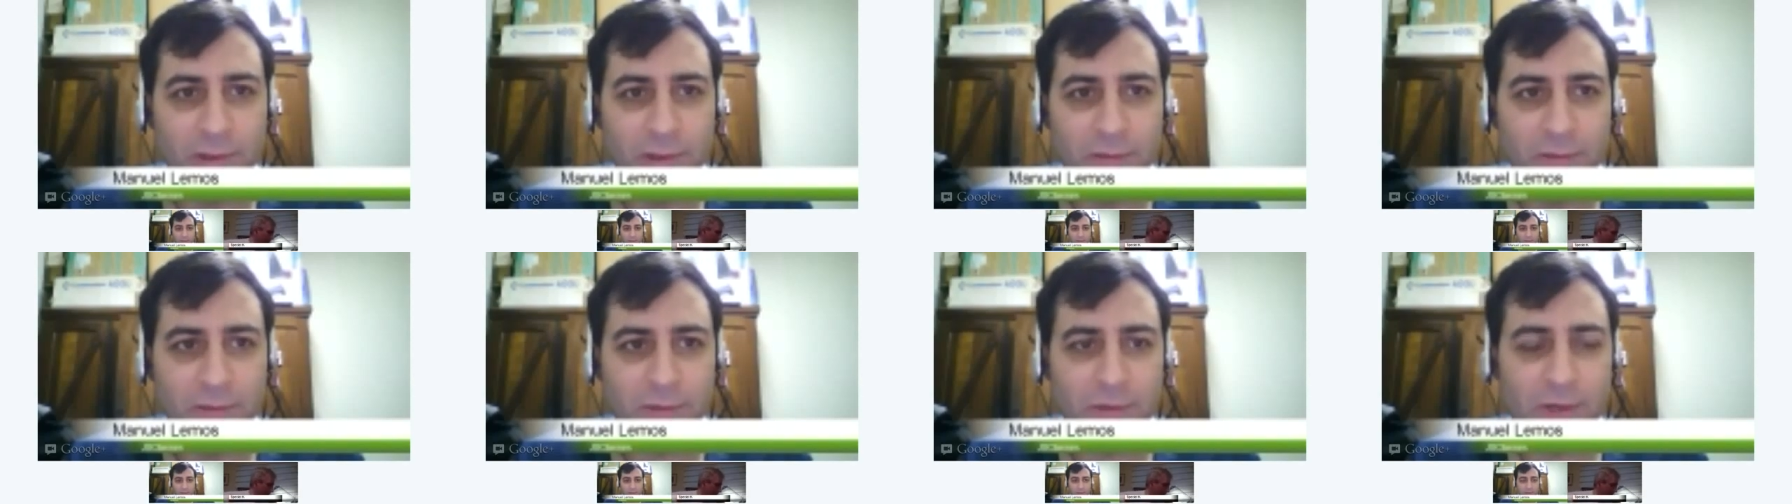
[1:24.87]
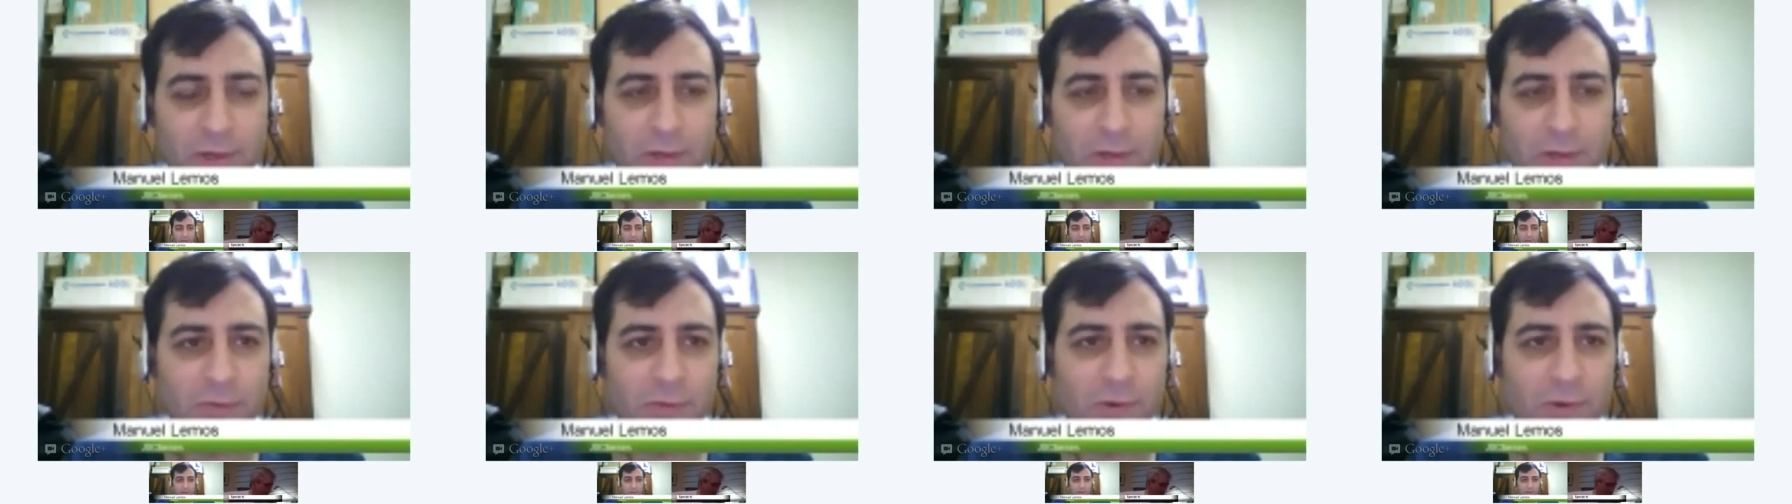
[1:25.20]
and we
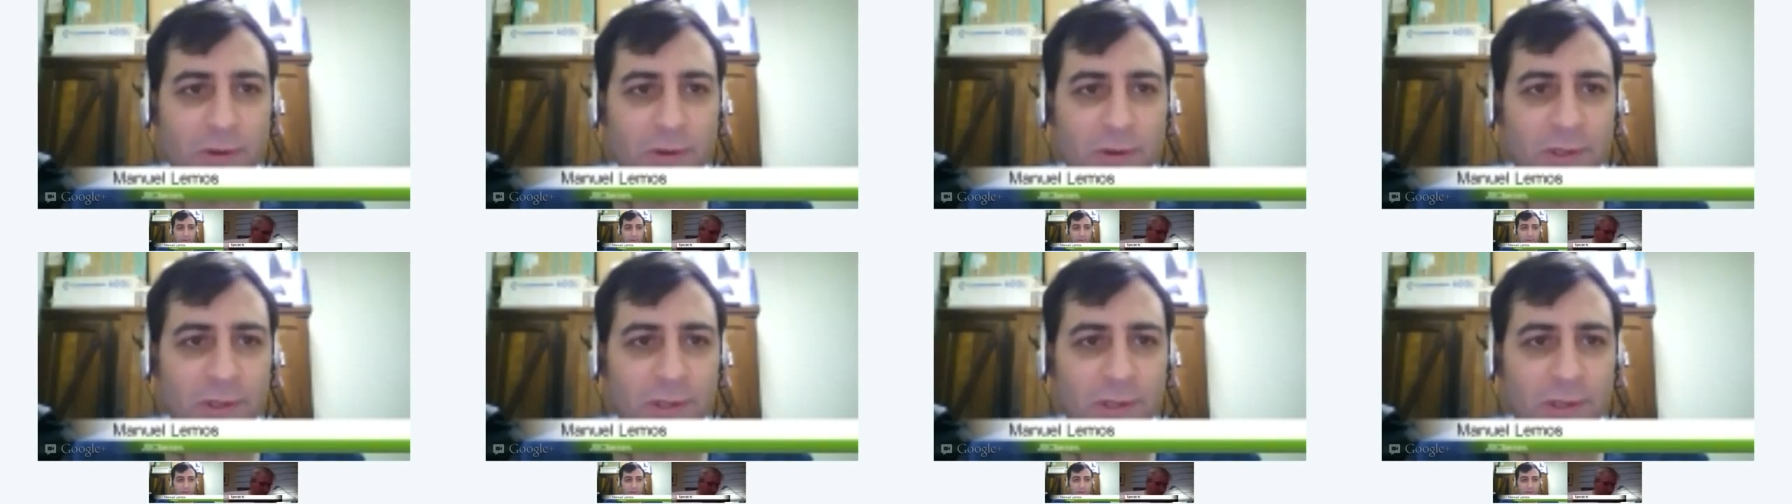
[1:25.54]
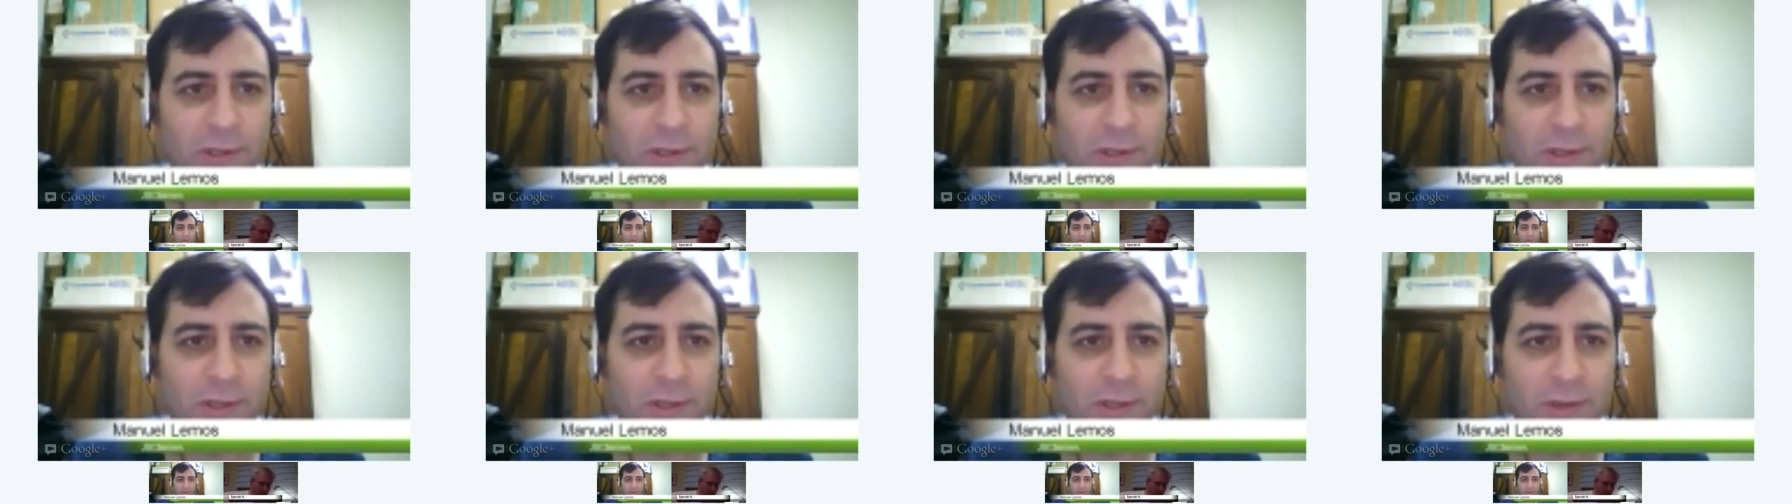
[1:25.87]
try to not
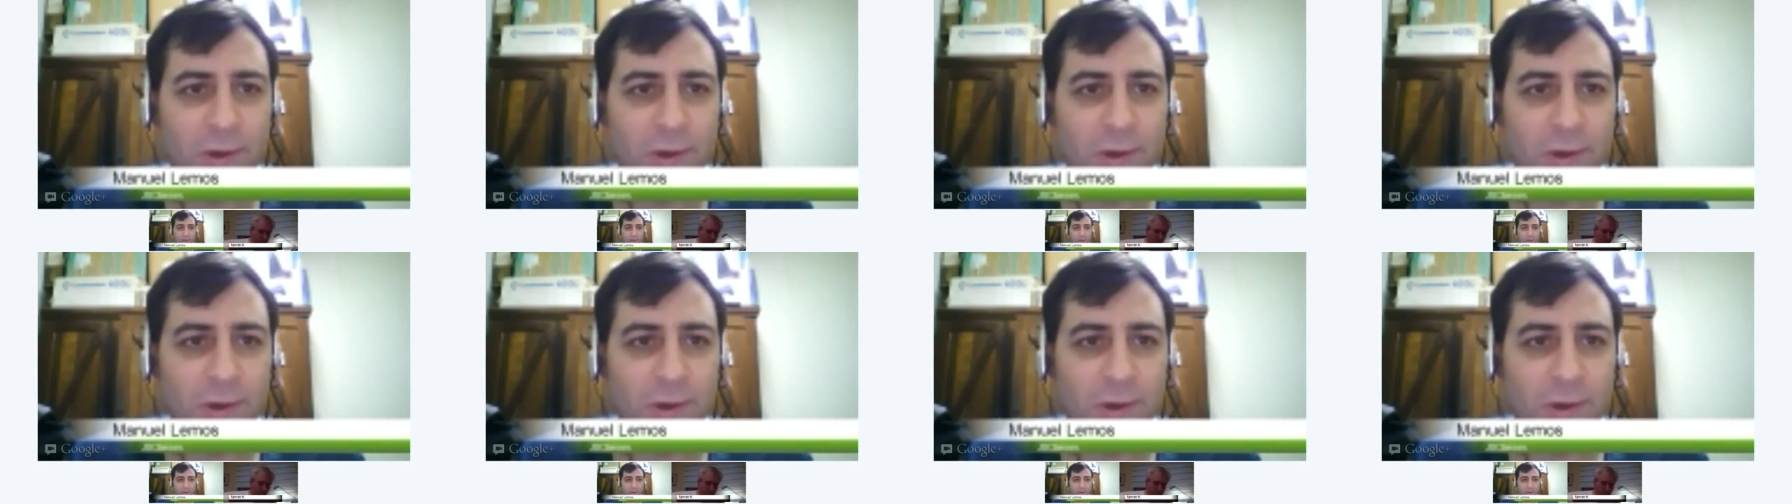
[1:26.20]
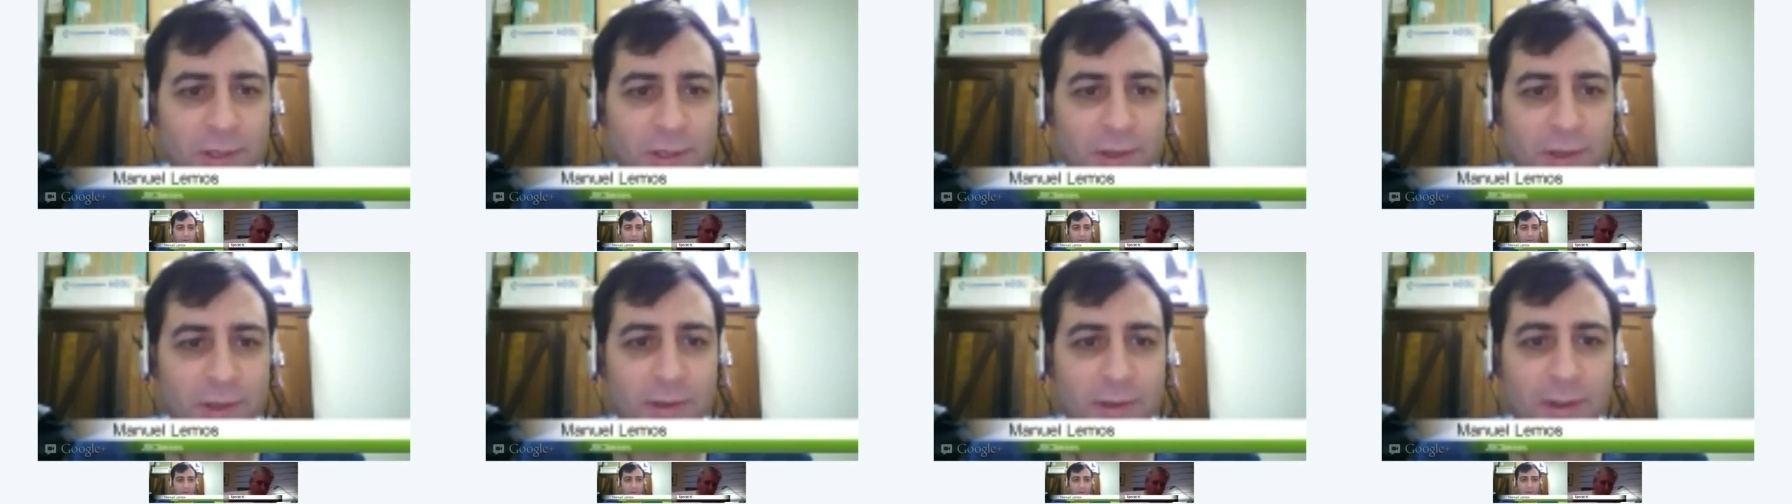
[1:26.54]
go
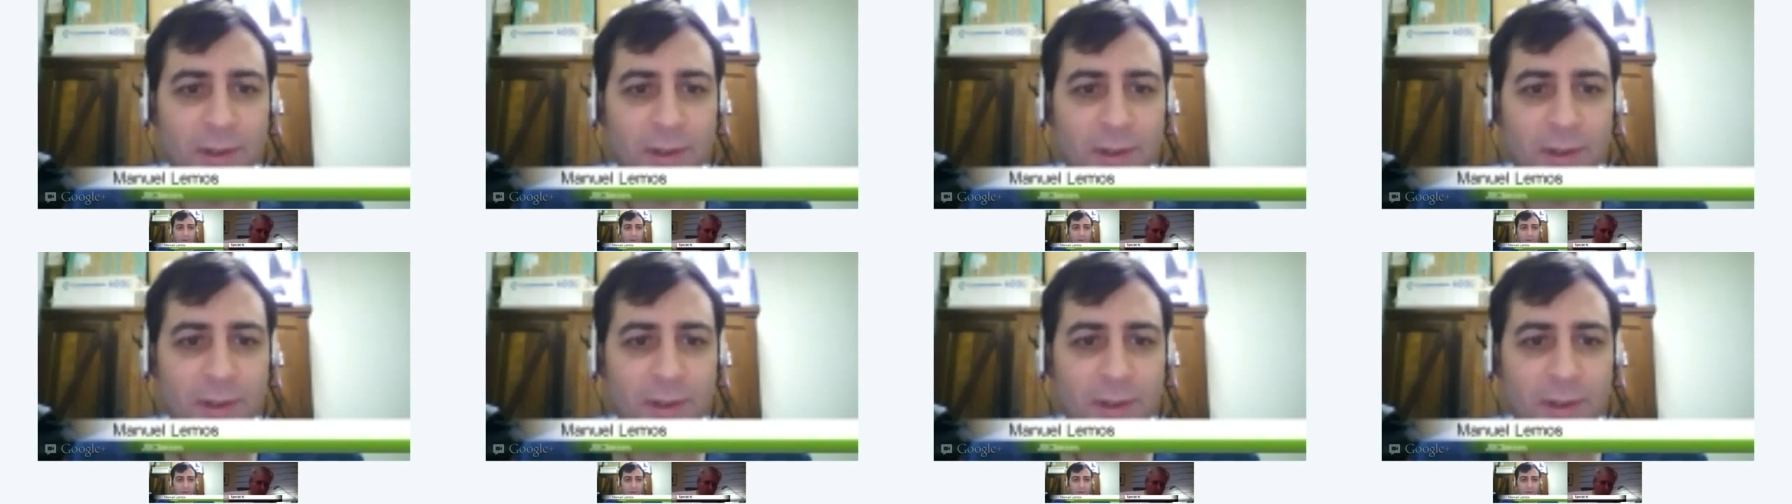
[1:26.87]
out